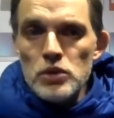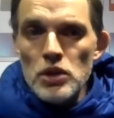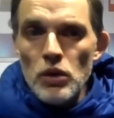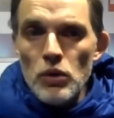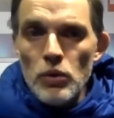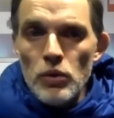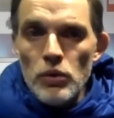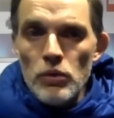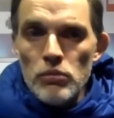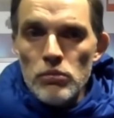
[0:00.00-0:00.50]

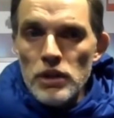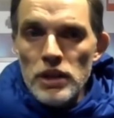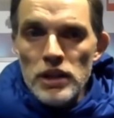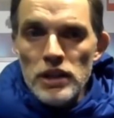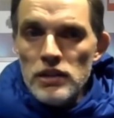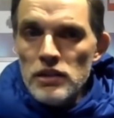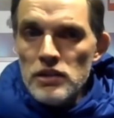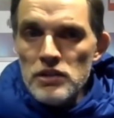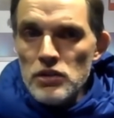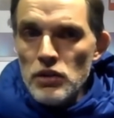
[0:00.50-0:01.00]
So
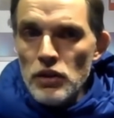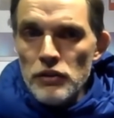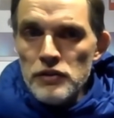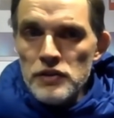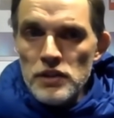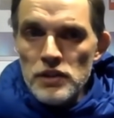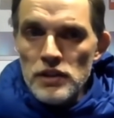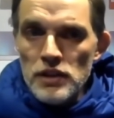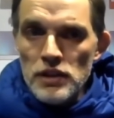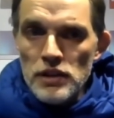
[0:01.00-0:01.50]
he
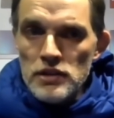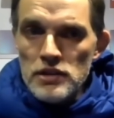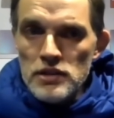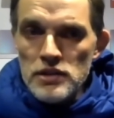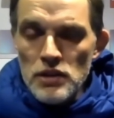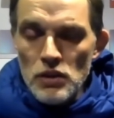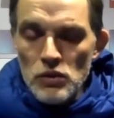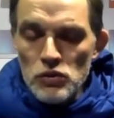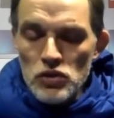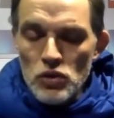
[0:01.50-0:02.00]
deserves it. He
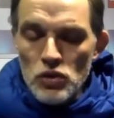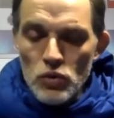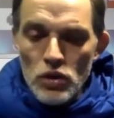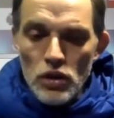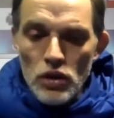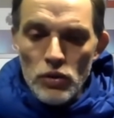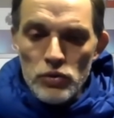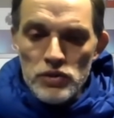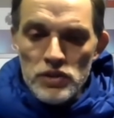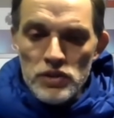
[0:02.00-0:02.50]
is so
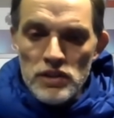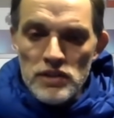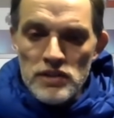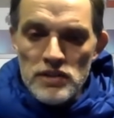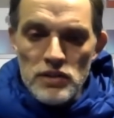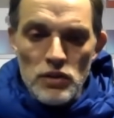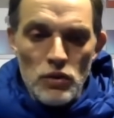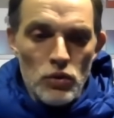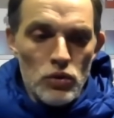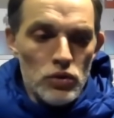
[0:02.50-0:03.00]
close.
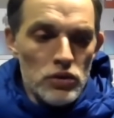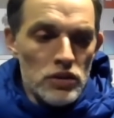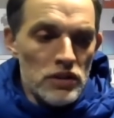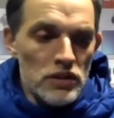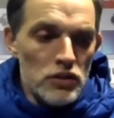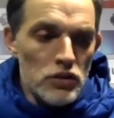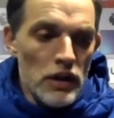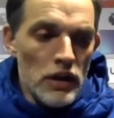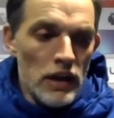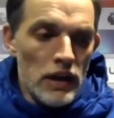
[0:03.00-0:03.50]
He's so good
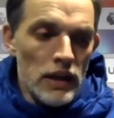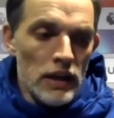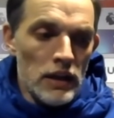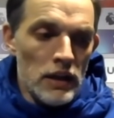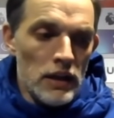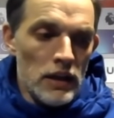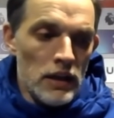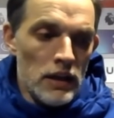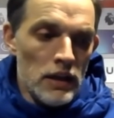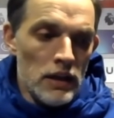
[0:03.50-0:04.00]
in
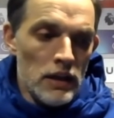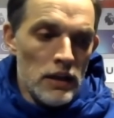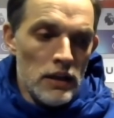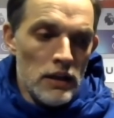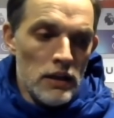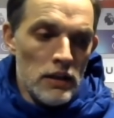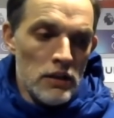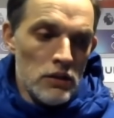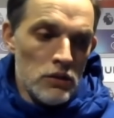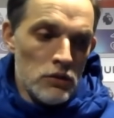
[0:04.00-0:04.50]
training,
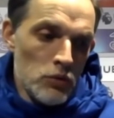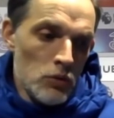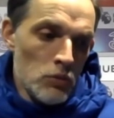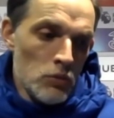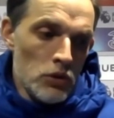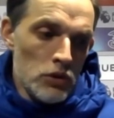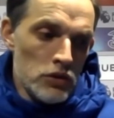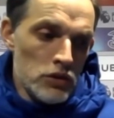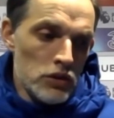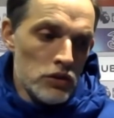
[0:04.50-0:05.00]
and we
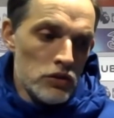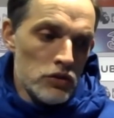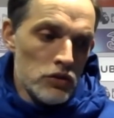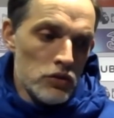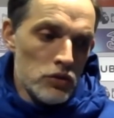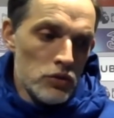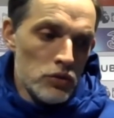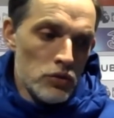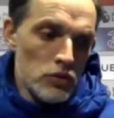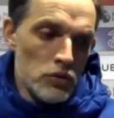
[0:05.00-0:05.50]
wanted
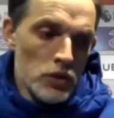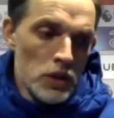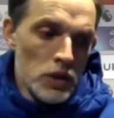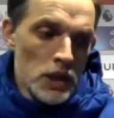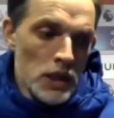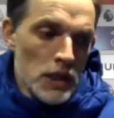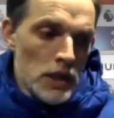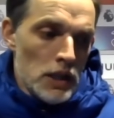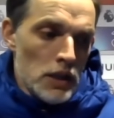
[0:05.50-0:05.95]
to